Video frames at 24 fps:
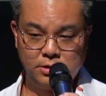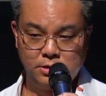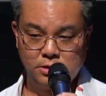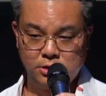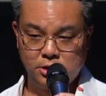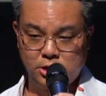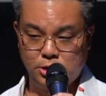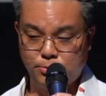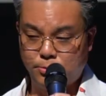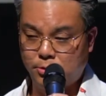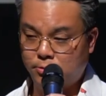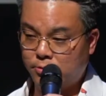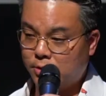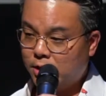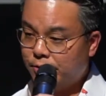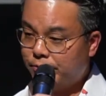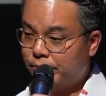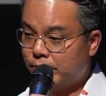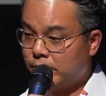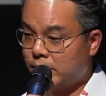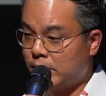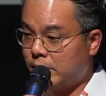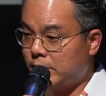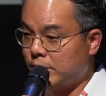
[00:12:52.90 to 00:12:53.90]
So my
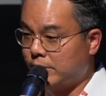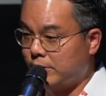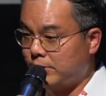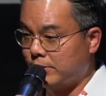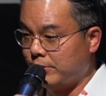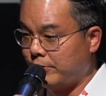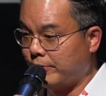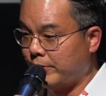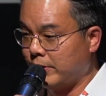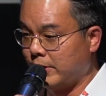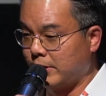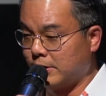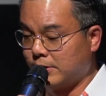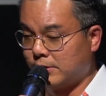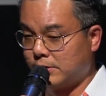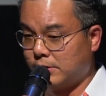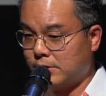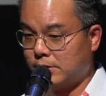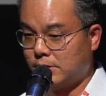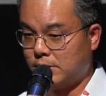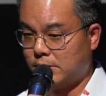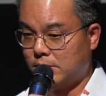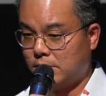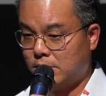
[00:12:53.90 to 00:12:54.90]
wife and I did 2 things.
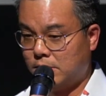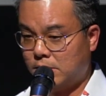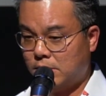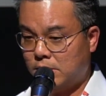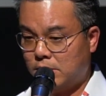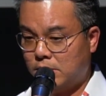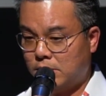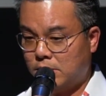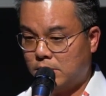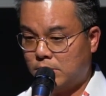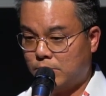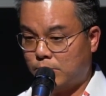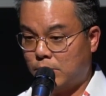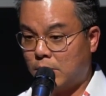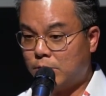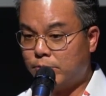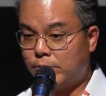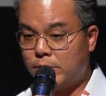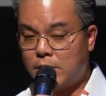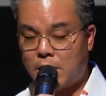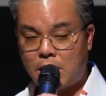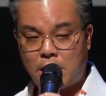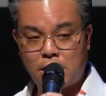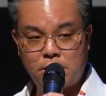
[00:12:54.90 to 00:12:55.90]
One,
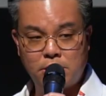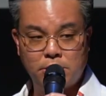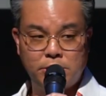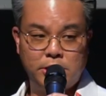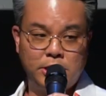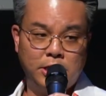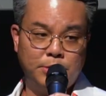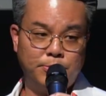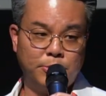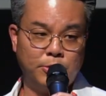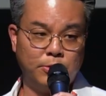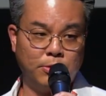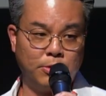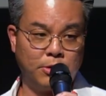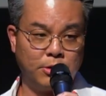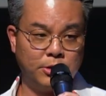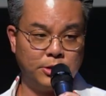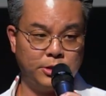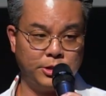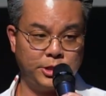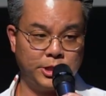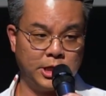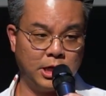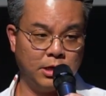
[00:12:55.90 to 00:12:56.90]
we hired a team of
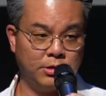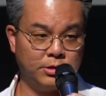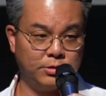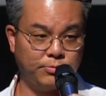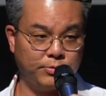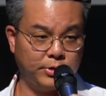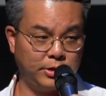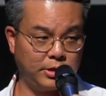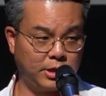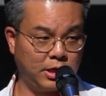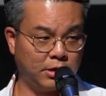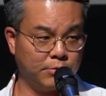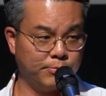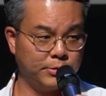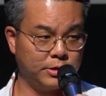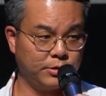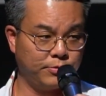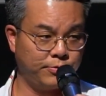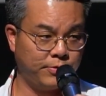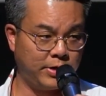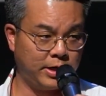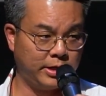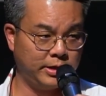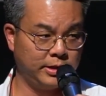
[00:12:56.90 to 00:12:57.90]
lawyers to challenge with the
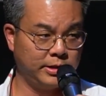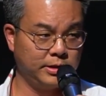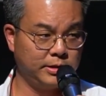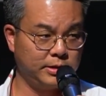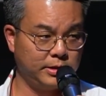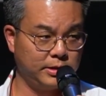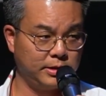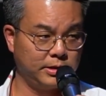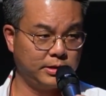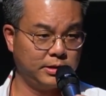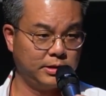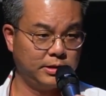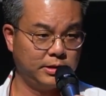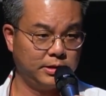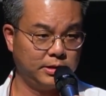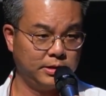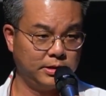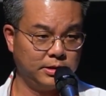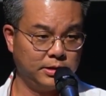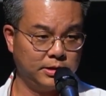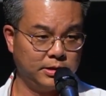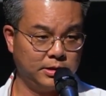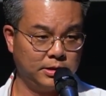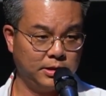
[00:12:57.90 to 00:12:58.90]
government's findings.
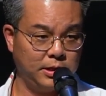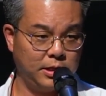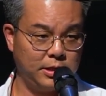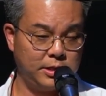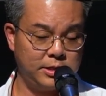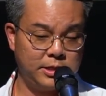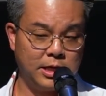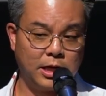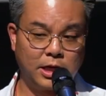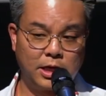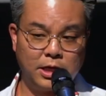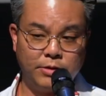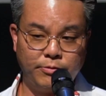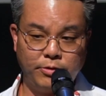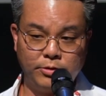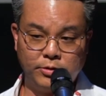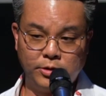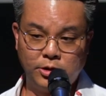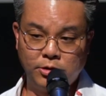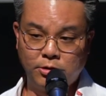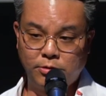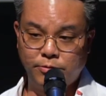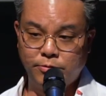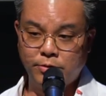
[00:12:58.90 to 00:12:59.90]
And second, we
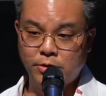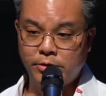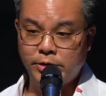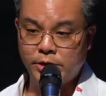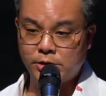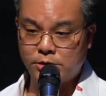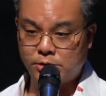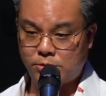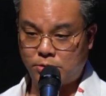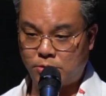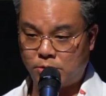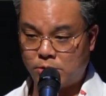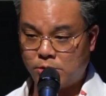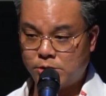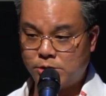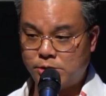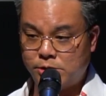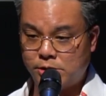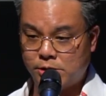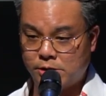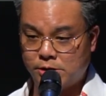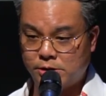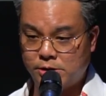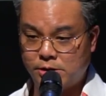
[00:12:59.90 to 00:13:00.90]
took various
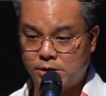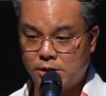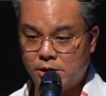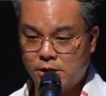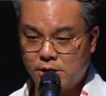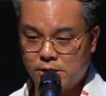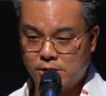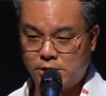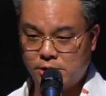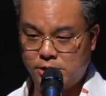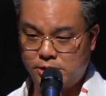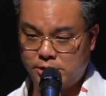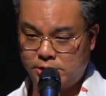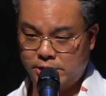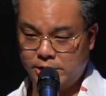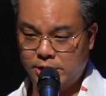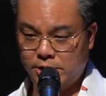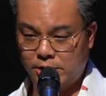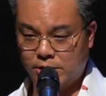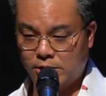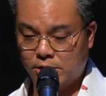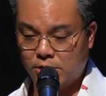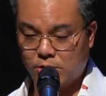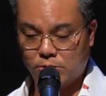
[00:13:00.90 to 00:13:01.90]
courses
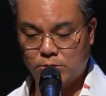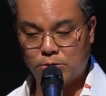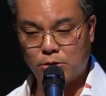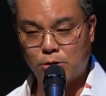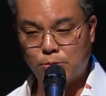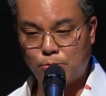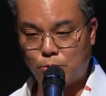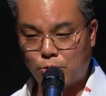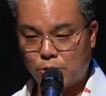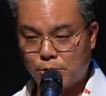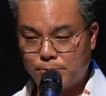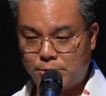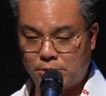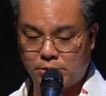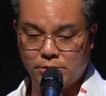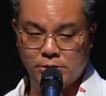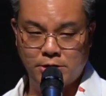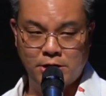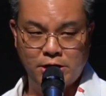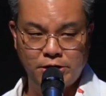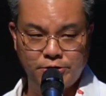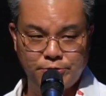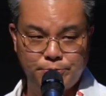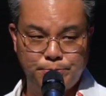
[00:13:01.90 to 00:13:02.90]
to learn more about
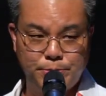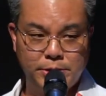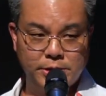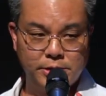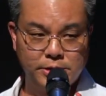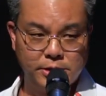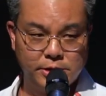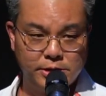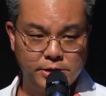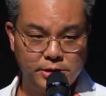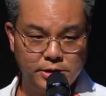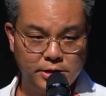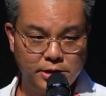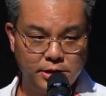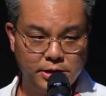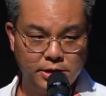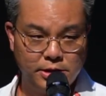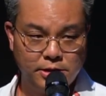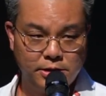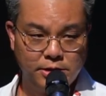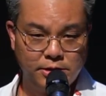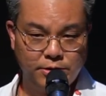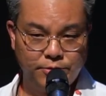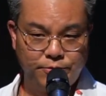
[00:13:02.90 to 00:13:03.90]
life, business,
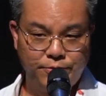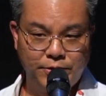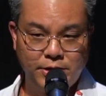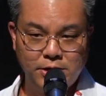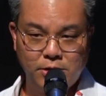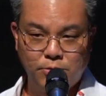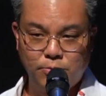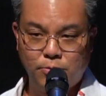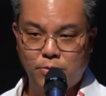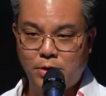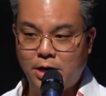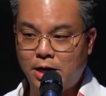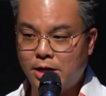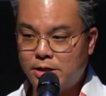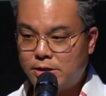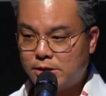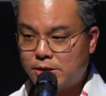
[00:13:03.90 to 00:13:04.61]
and find out why